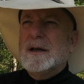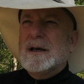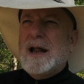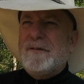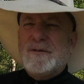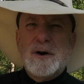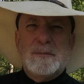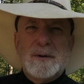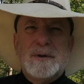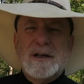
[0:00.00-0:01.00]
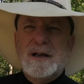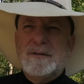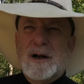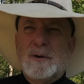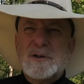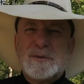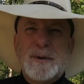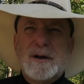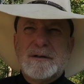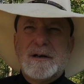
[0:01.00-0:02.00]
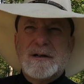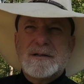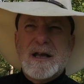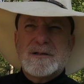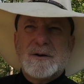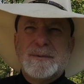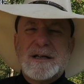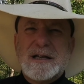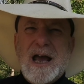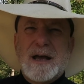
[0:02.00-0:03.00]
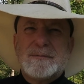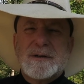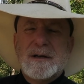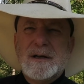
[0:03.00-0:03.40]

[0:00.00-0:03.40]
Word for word: And I firmly believe the Holy Spirit does that so many times.